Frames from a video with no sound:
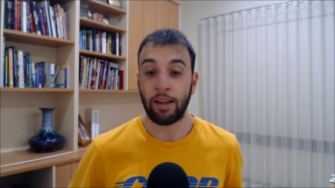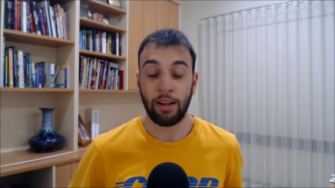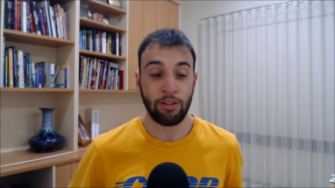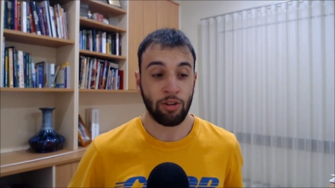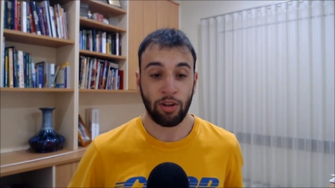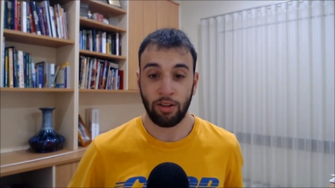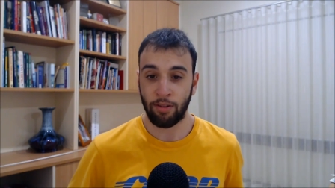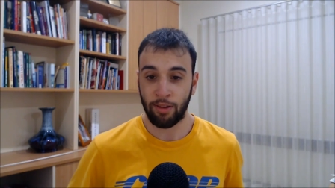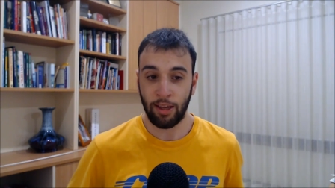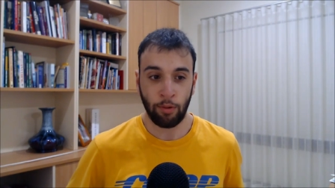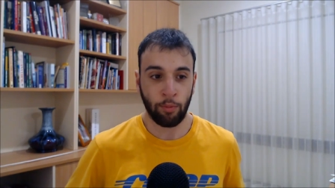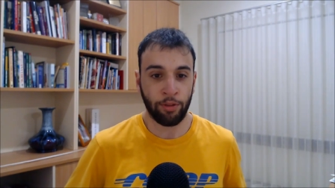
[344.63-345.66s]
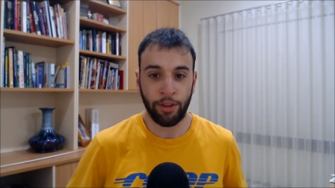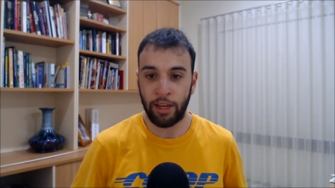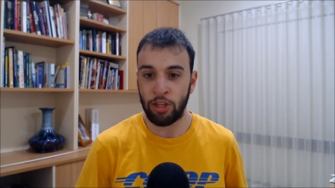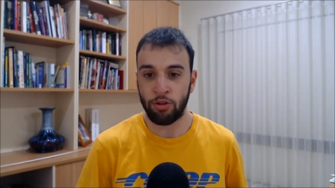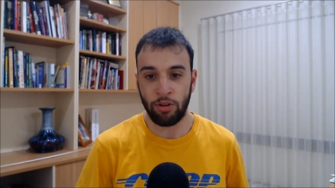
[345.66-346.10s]
And as you can see, with the
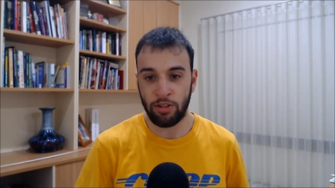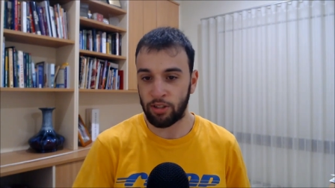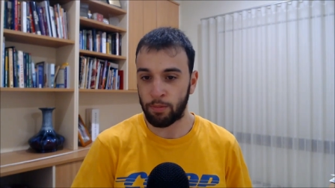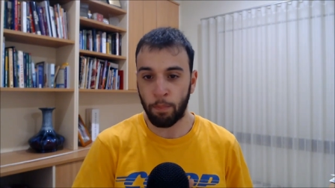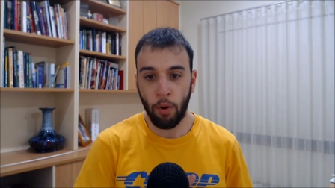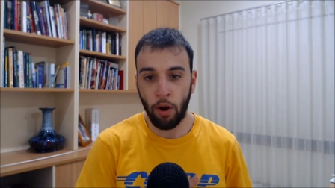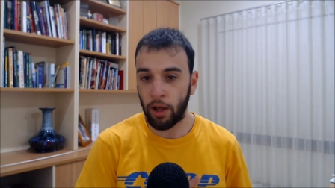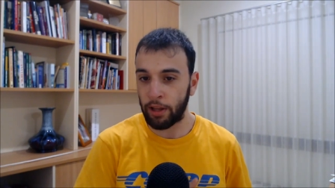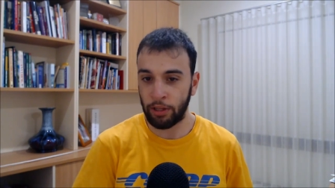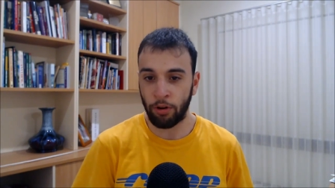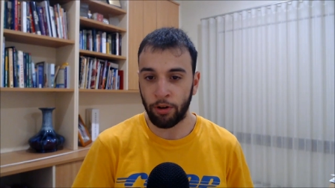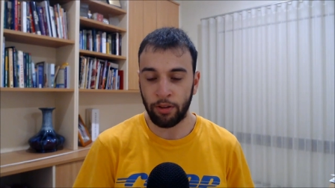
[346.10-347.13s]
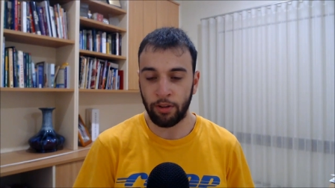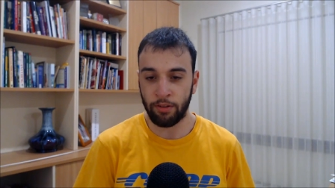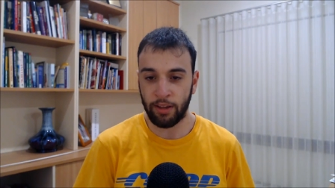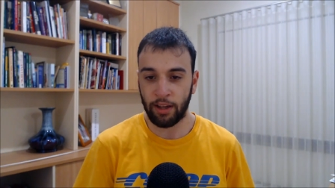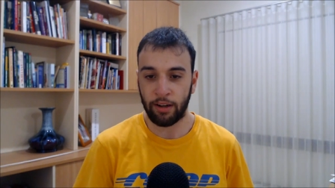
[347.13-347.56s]
injuries just piling on in
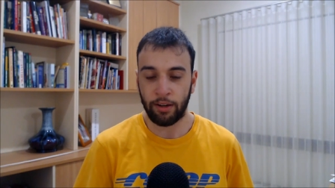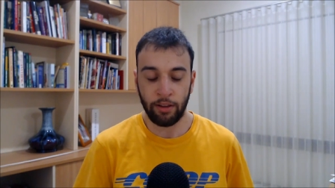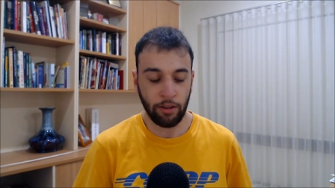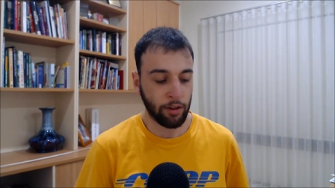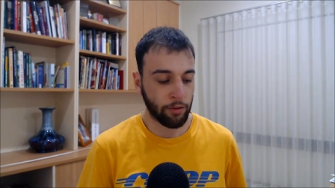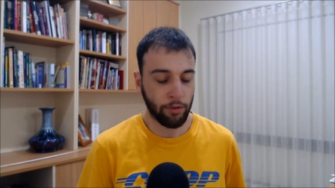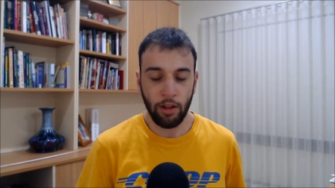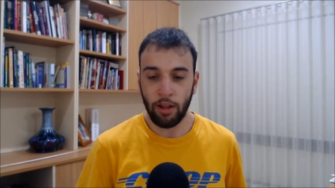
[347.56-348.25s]
the